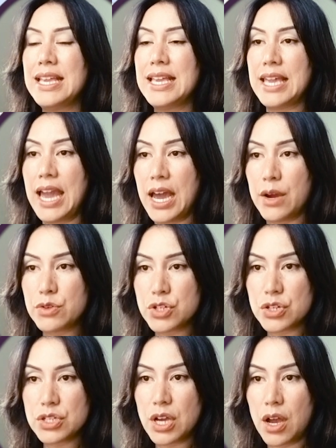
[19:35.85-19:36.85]

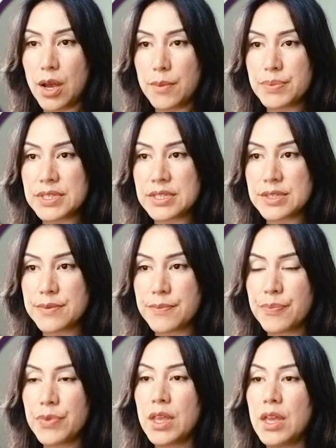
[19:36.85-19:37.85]
Countertops,
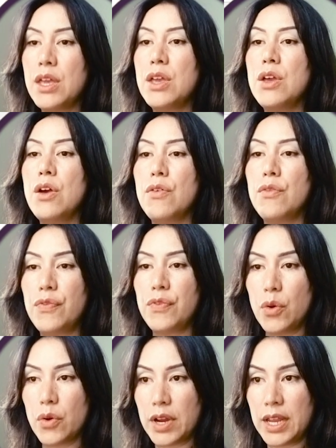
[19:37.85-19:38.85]

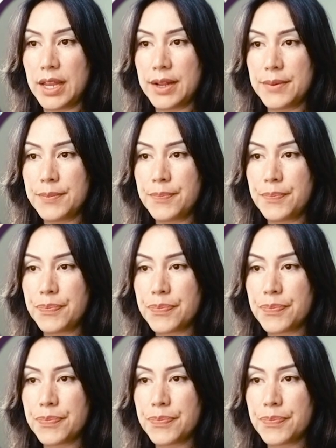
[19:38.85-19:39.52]
flooring,